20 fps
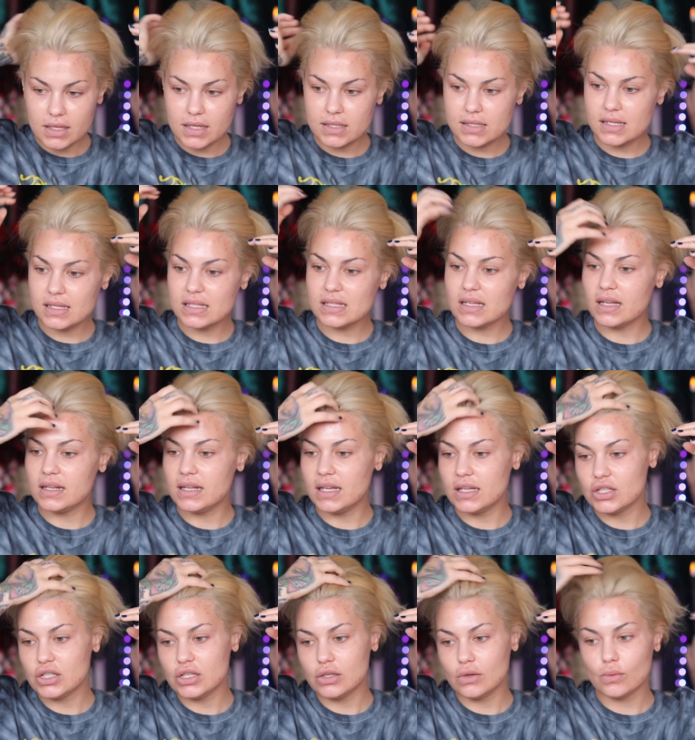this is an
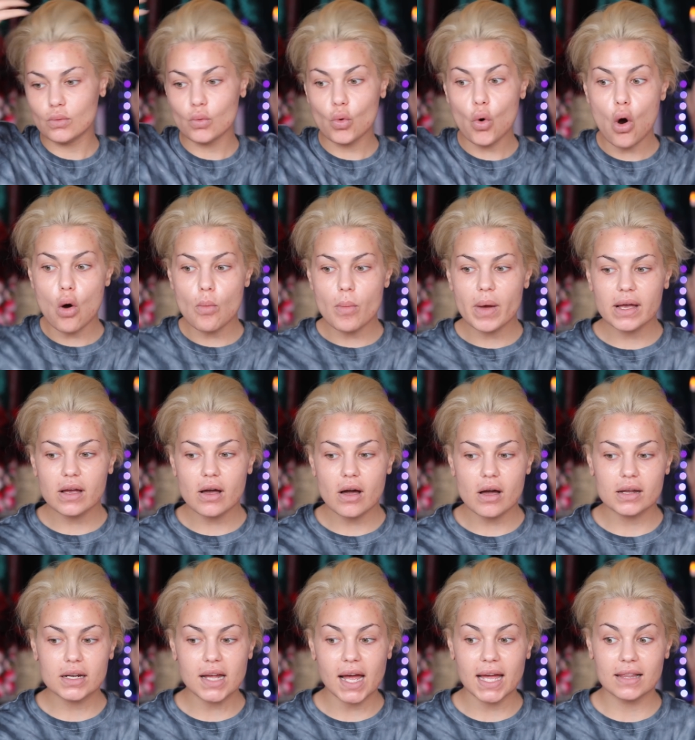issue. Oh my
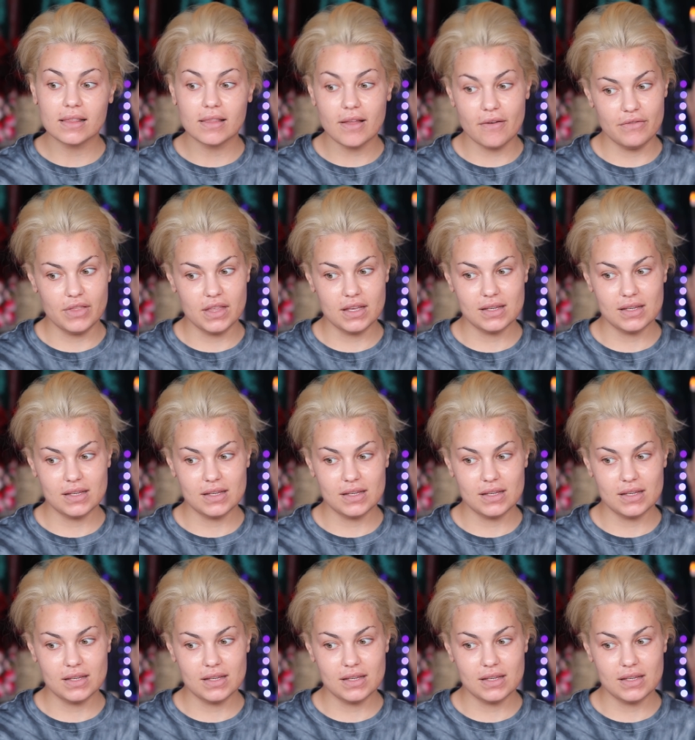God, I love